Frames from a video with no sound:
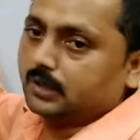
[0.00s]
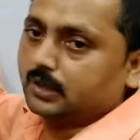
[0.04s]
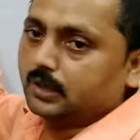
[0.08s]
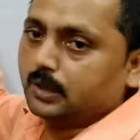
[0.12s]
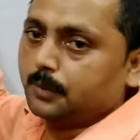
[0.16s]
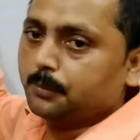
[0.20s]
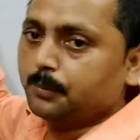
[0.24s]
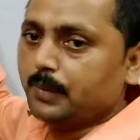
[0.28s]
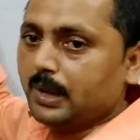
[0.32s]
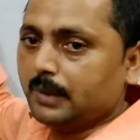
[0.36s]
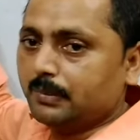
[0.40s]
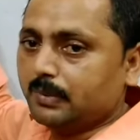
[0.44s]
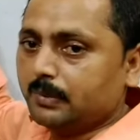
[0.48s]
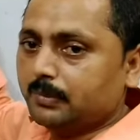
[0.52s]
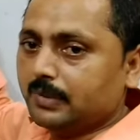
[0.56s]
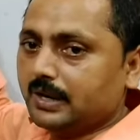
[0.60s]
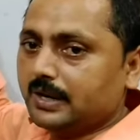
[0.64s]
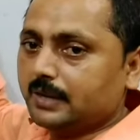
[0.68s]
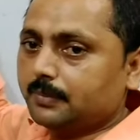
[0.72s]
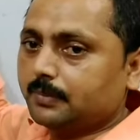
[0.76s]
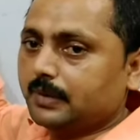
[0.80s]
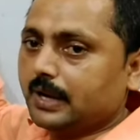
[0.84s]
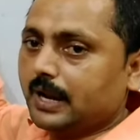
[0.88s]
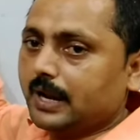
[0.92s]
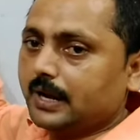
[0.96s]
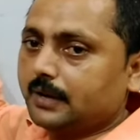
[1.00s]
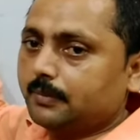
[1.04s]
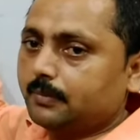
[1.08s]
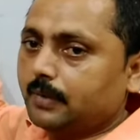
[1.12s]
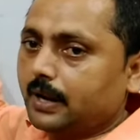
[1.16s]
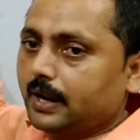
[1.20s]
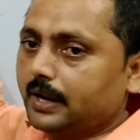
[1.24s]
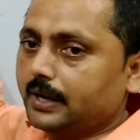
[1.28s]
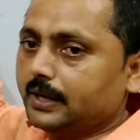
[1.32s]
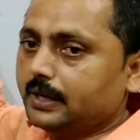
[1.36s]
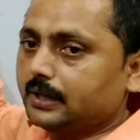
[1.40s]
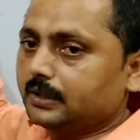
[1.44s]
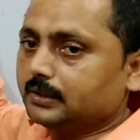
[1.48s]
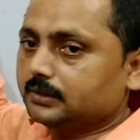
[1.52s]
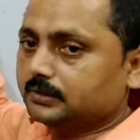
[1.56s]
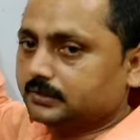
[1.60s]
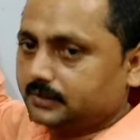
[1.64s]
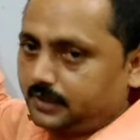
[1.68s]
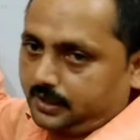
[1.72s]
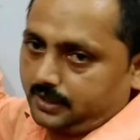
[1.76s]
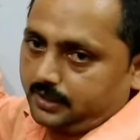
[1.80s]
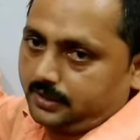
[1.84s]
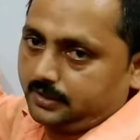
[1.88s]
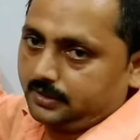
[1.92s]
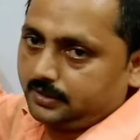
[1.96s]
will be multiplied by 3.
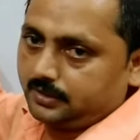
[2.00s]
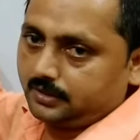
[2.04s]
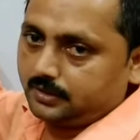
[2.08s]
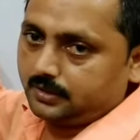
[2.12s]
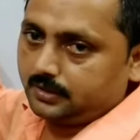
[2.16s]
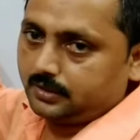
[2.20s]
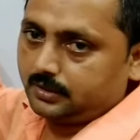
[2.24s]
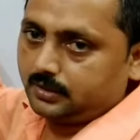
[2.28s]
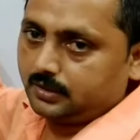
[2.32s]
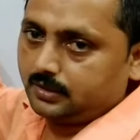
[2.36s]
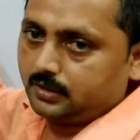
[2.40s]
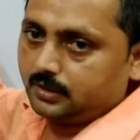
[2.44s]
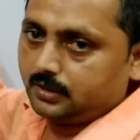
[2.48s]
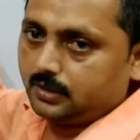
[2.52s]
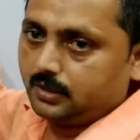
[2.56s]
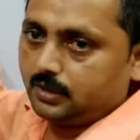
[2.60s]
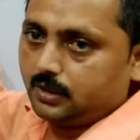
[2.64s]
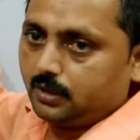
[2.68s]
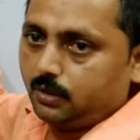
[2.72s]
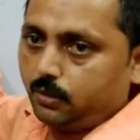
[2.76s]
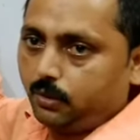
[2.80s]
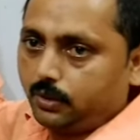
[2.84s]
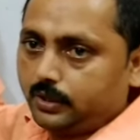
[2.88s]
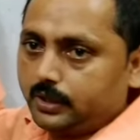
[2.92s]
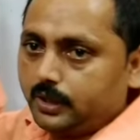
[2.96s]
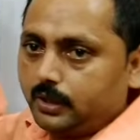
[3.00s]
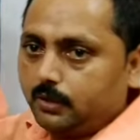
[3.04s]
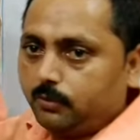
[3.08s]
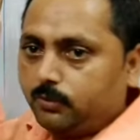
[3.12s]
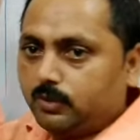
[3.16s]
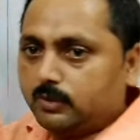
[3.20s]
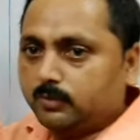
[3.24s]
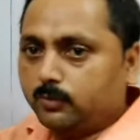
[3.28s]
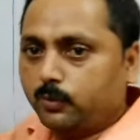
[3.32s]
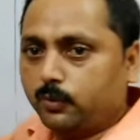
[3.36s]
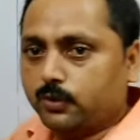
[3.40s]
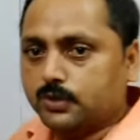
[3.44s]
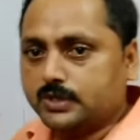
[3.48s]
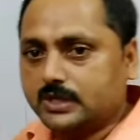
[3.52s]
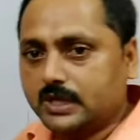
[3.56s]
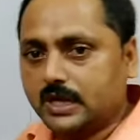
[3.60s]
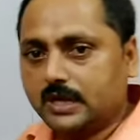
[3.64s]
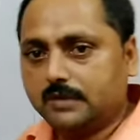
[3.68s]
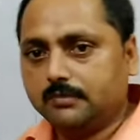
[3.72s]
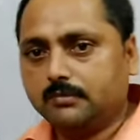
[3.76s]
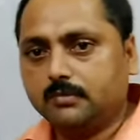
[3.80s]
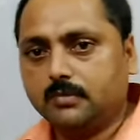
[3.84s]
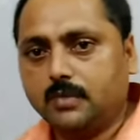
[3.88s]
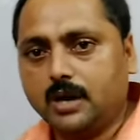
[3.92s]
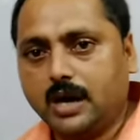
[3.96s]
Okay, one more time
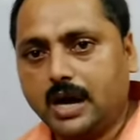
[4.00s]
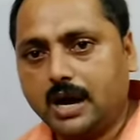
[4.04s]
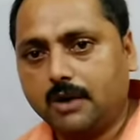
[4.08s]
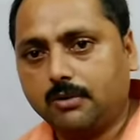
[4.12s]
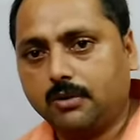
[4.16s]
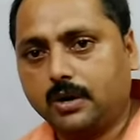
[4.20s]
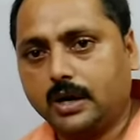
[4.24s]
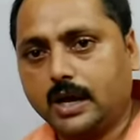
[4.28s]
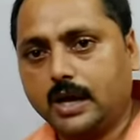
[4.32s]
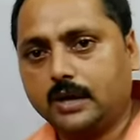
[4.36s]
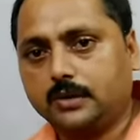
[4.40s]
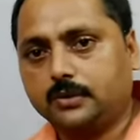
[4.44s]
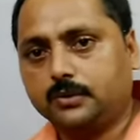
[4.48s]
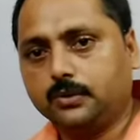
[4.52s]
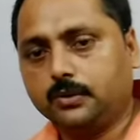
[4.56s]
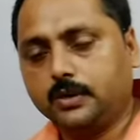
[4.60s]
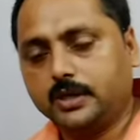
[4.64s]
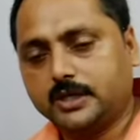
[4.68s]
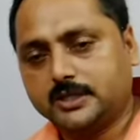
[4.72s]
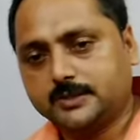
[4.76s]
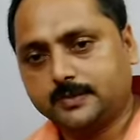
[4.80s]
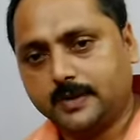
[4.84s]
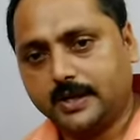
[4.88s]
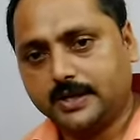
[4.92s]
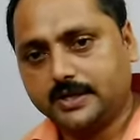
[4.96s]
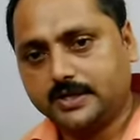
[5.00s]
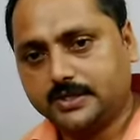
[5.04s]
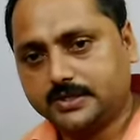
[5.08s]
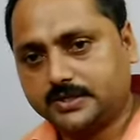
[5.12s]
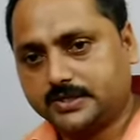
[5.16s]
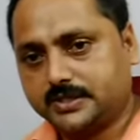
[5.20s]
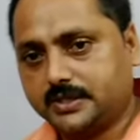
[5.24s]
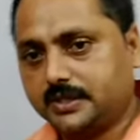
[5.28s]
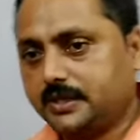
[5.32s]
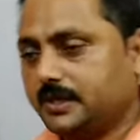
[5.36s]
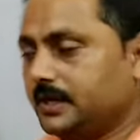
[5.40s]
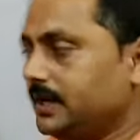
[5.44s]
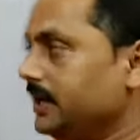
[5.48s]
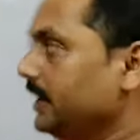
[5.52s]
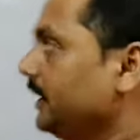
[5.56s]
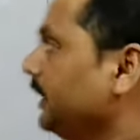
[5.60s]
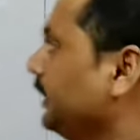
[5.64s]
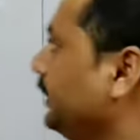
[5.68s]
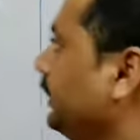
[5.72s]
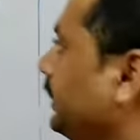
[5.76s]
I would like to explain it here,